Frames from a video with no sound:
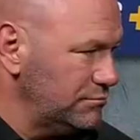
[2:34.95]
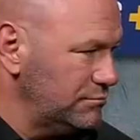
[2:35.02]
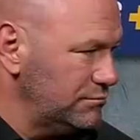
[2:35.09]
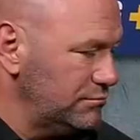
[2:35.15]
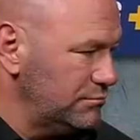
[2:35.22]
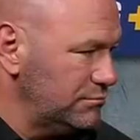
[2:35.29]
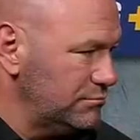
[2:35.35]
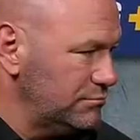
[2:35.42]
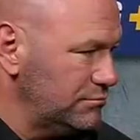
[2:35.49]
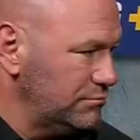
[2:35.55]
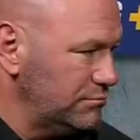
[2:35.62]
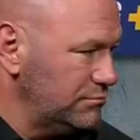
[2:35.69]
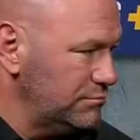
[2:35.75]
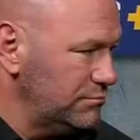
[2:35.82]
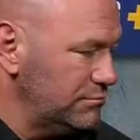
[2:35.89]

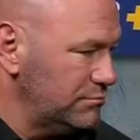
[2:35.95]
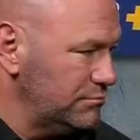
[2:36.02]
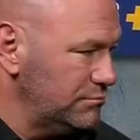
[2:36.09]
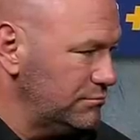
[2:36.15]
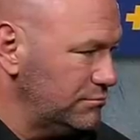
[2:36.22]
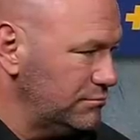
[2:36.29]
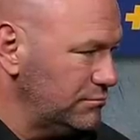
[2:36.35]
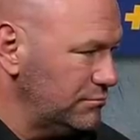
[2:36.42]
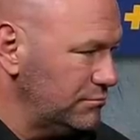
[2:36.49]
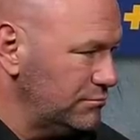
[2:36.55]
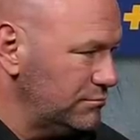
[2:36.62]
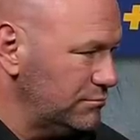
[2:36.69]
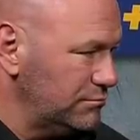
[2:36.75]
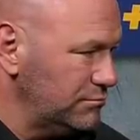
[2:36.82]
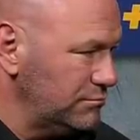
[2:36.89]

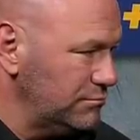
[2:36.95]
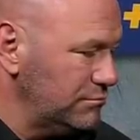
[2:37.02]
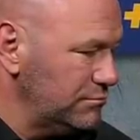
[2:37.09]
(not speaking)